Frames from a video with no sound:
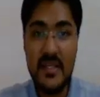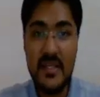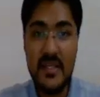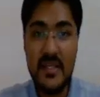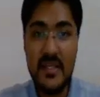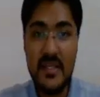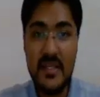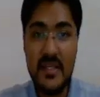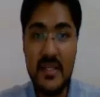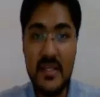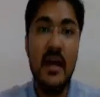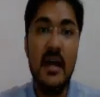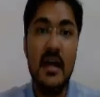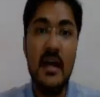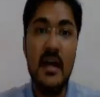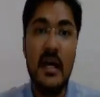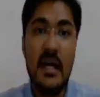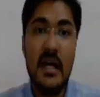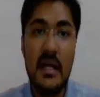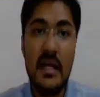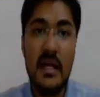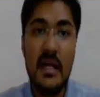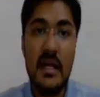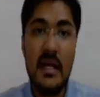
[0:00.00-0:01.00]
click on
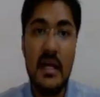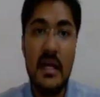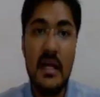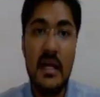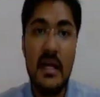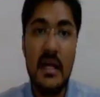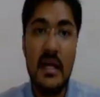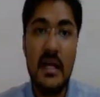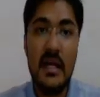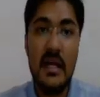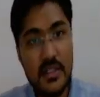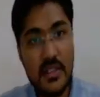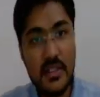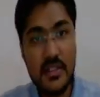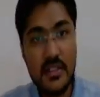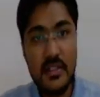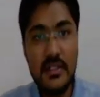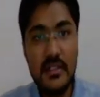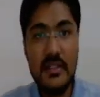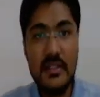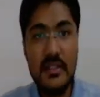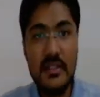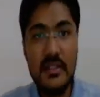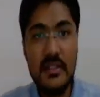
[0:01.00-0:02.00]
the tag
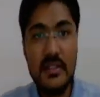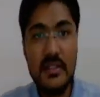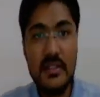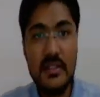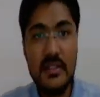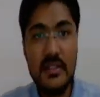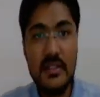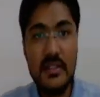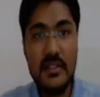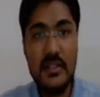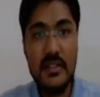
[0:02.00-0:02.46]
above